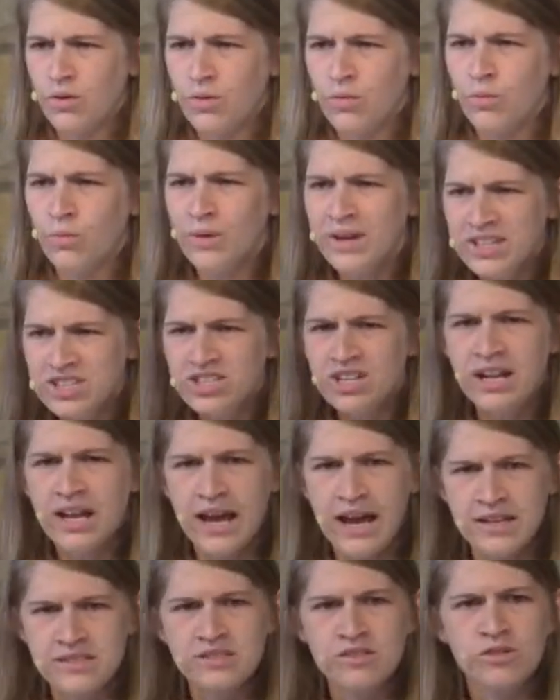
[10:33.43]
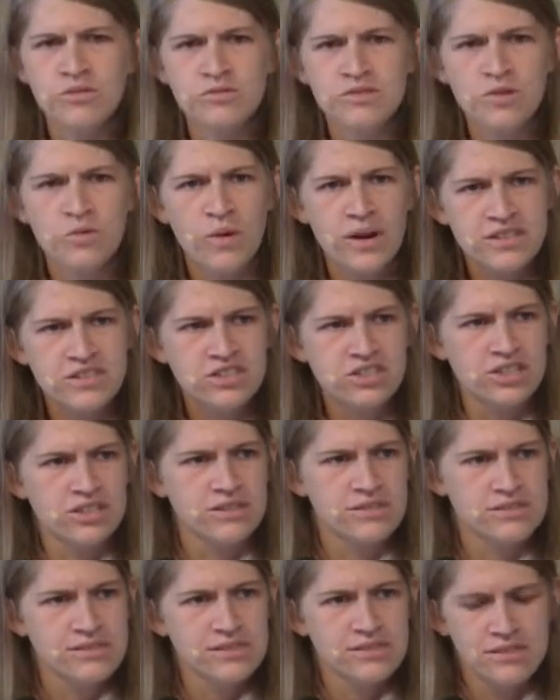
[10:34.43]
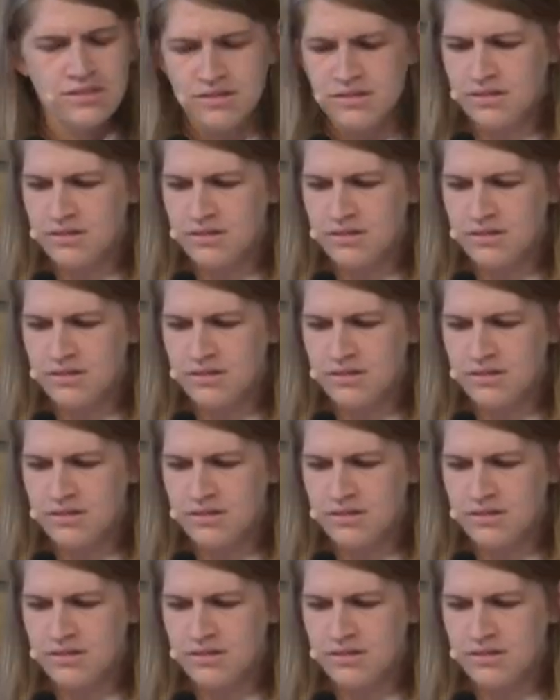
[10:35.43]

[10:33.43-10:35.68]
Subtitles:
we should ask those questions.